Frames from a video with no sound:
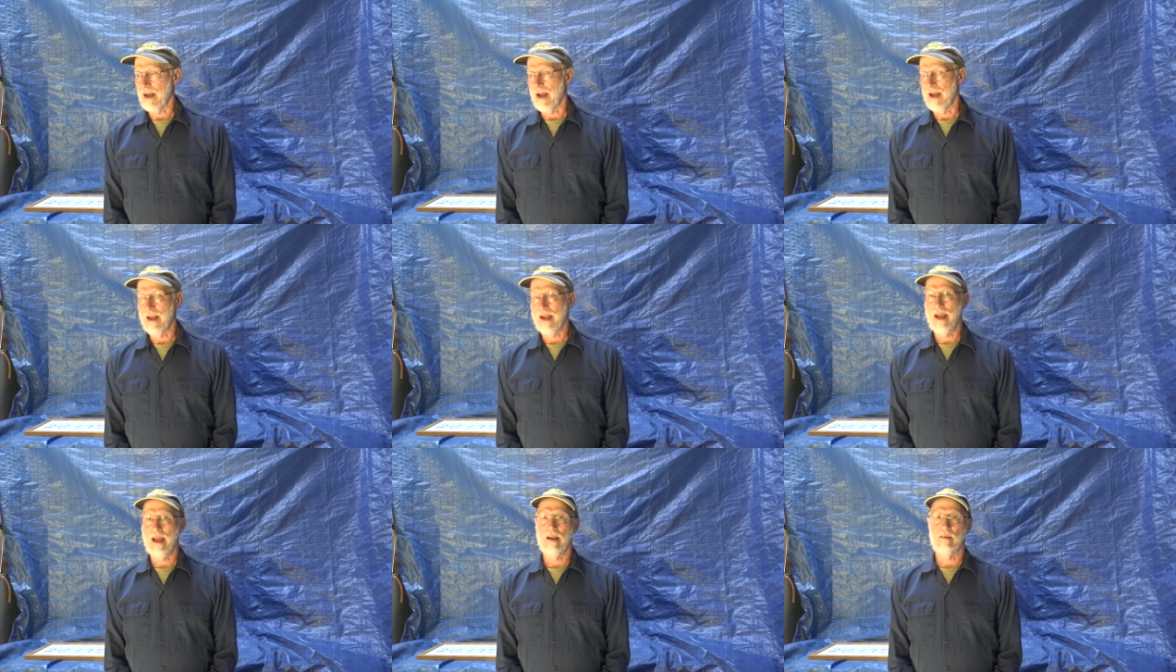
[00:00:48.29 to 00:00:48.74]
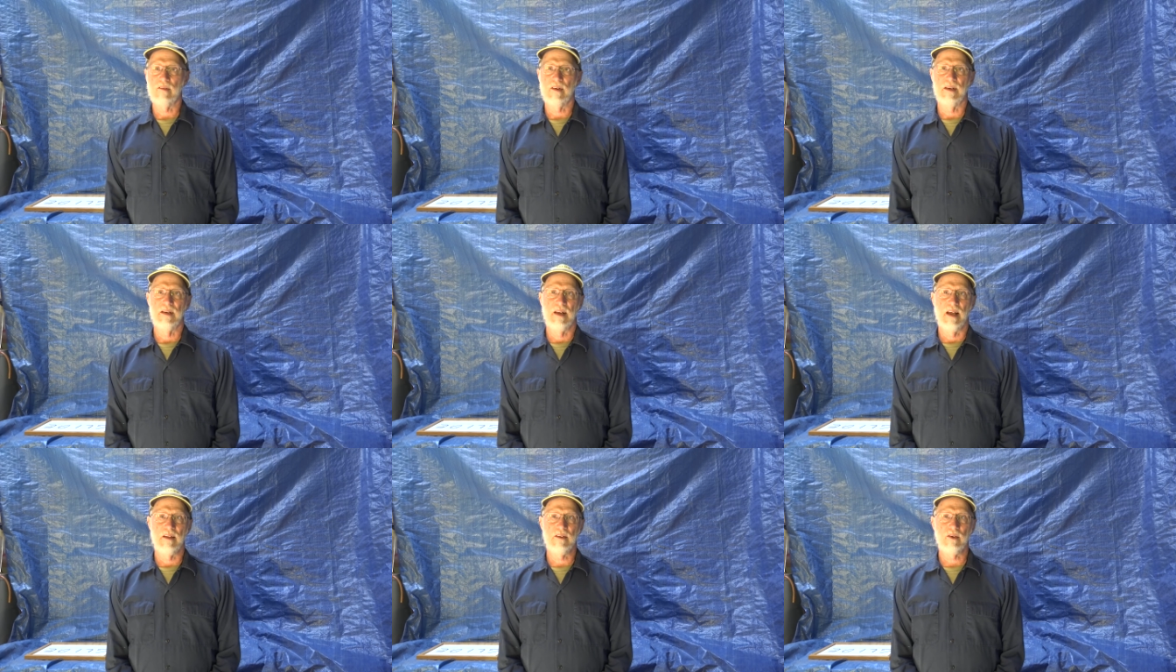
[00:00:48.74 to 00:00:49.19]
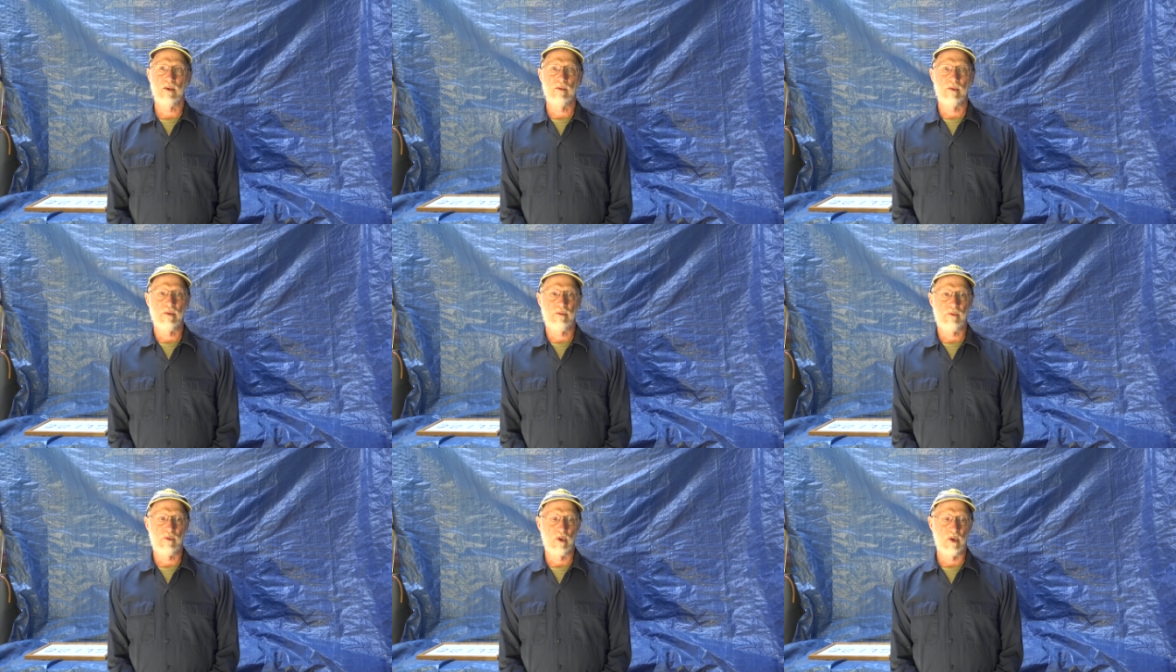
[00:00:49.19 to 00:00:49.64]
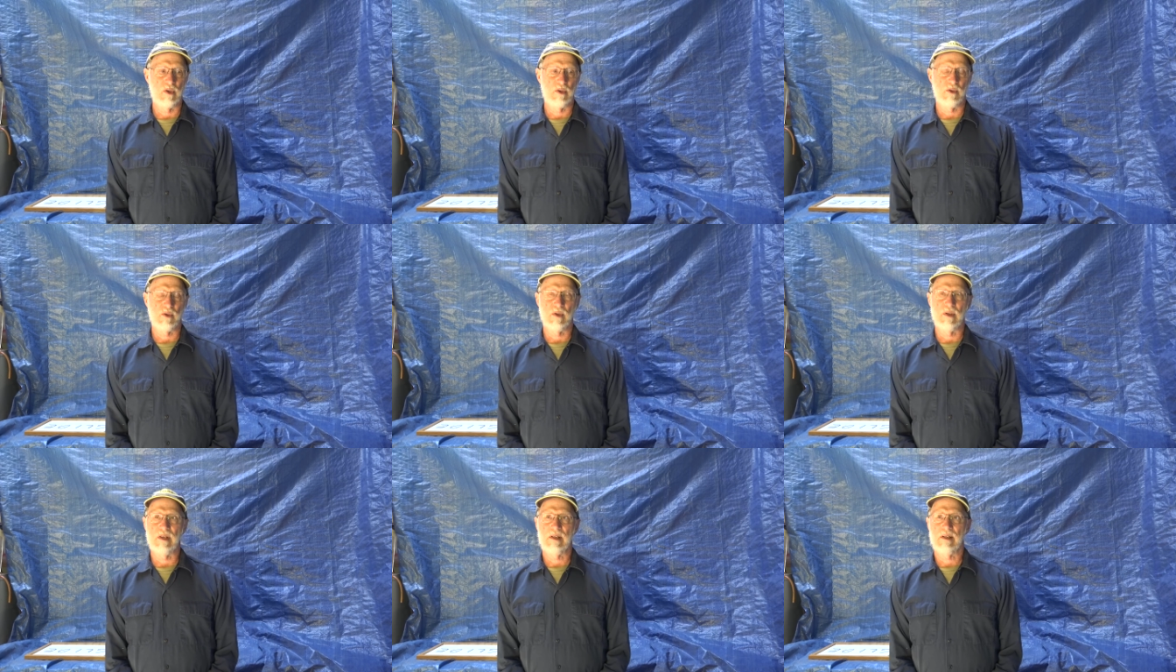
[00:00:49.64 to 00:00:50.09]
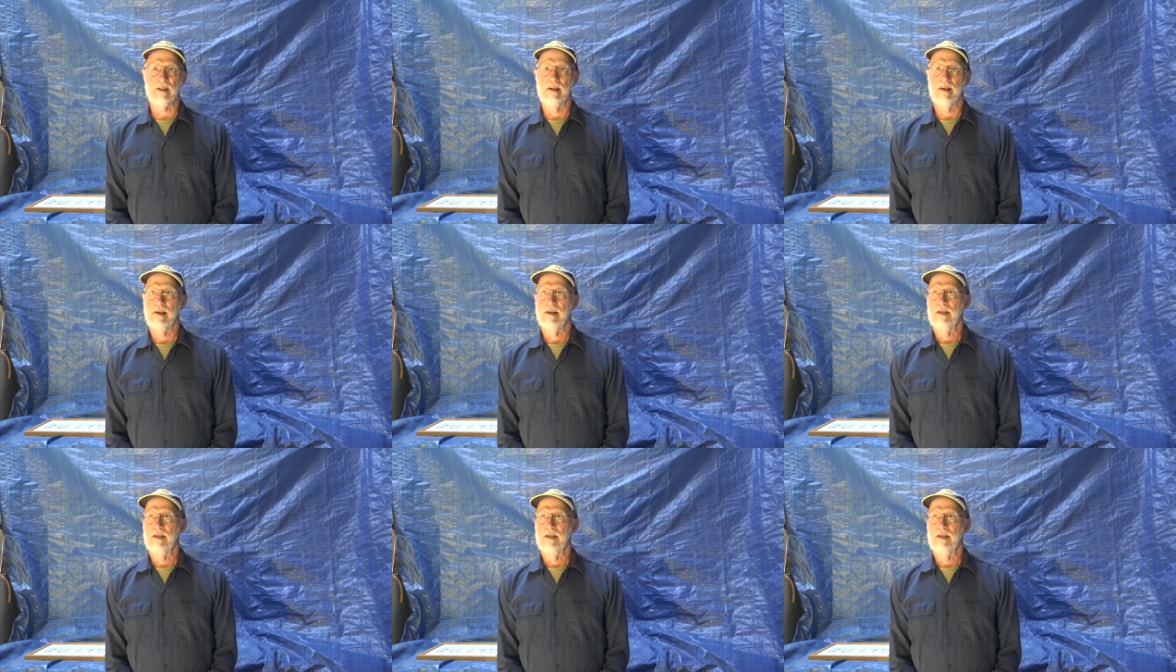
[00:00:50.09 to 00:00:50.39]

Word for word: I have another refrigerant